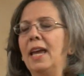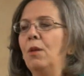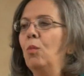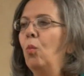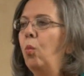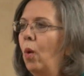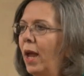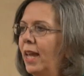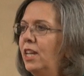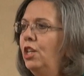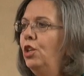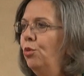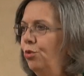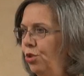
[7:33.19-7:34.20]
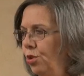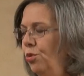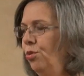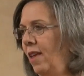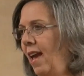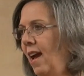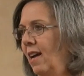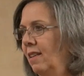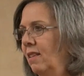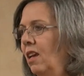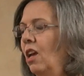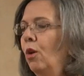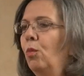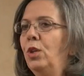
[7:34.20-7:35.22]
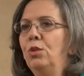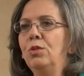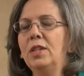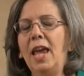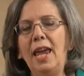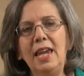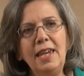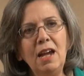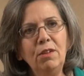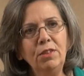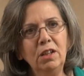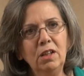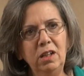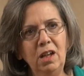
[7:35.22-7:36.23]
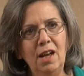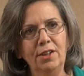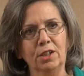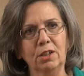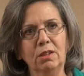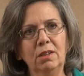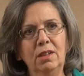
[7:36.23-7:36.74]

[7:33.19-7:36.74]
and when you do that, when you take out the clutter,